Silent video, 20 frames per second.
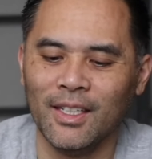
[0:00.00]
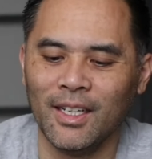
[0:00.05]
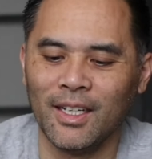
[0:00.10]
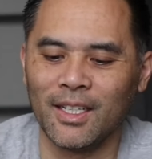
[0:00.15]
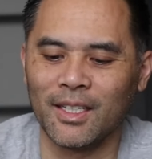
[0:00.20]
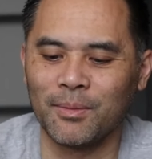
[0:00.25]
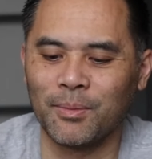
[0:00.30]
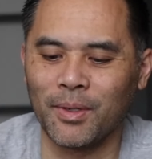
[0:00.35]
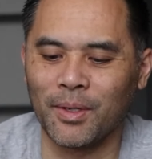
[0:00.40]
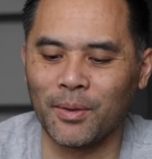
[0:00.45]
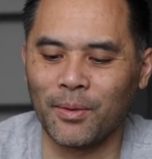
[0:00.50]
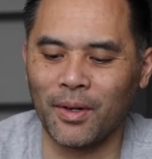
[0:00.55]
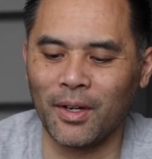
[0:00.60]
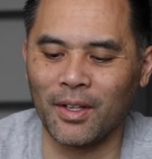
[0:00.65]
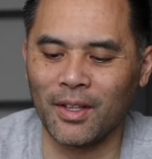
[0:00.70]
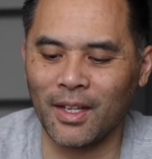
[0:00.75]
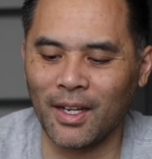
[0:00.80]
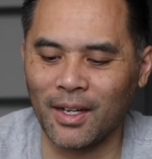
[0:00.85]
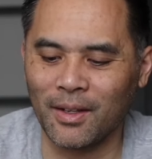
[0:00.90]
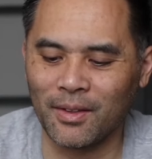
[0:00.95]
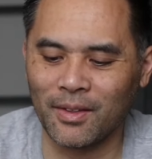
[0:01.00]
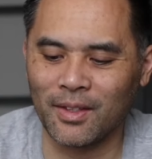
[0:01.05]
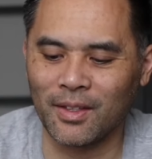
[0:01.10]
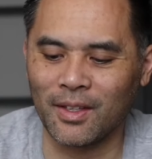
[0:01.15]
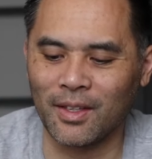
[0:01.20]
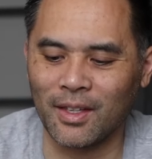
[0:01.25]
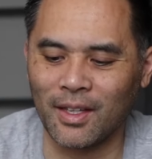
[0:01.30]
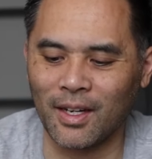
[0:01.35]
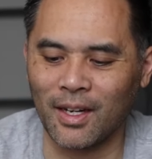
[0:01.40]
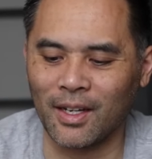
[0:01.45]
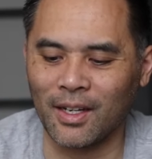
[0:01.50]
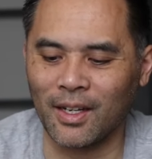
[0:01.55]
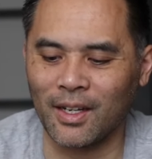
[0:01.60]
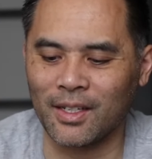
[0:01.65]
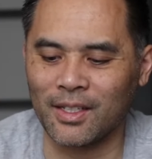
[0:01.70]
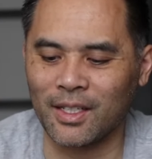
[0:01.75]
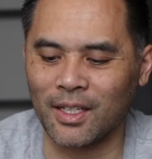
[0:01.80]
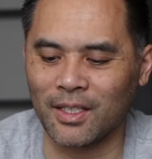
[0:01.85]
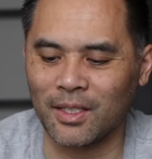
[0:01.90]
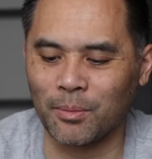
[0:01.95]
It's been a while that I got
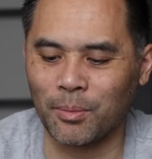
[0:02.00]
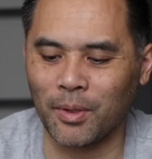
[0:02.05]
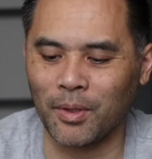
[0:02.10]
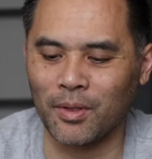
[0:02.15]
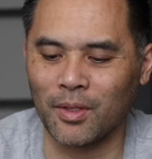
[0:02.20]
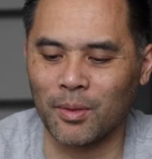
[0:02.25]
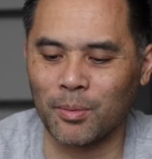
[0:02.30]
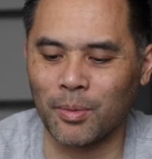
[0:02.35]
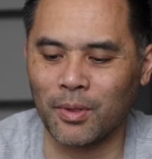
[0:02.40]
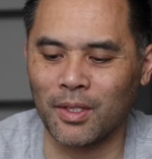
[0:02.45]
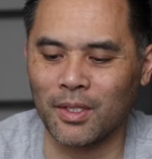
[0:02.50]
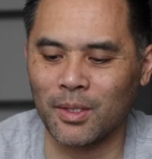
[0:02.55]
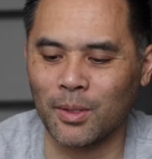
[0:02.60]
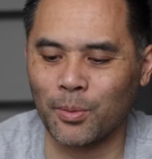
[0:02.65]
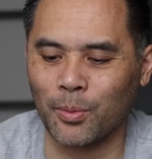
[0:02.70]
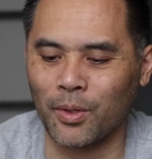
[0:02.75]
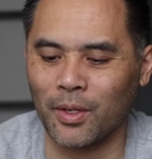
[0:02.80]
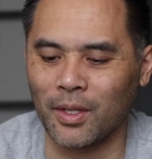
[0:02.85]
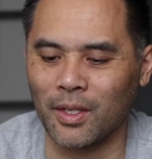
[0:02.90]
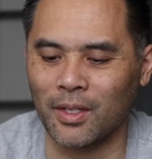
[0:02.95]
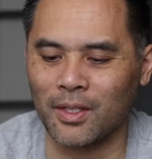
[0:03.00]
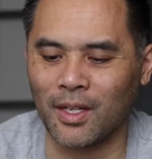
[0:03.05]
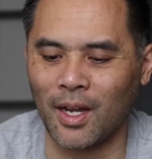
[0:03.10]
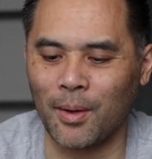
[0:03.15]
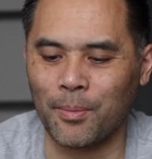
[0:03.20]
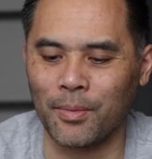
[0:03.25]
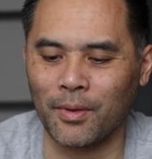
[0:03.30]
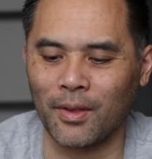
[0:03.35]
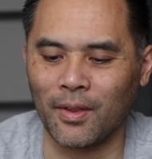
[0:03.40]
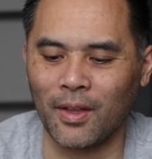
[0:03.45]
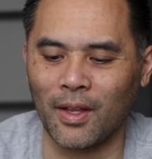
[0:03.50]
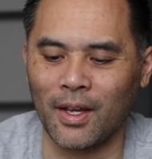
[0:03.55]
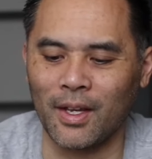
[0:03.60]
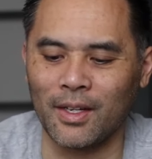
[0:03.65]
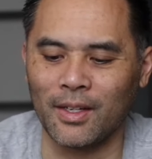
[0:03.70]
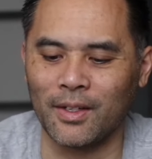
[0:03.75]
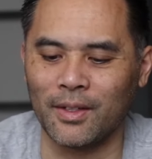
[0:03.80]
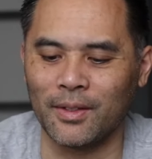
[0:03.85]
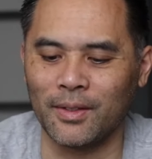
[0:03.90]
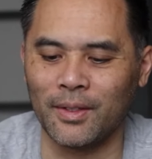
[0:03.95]
a chance to play with this, but this is one of the top of the
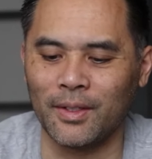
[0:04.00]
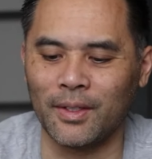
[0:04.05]
line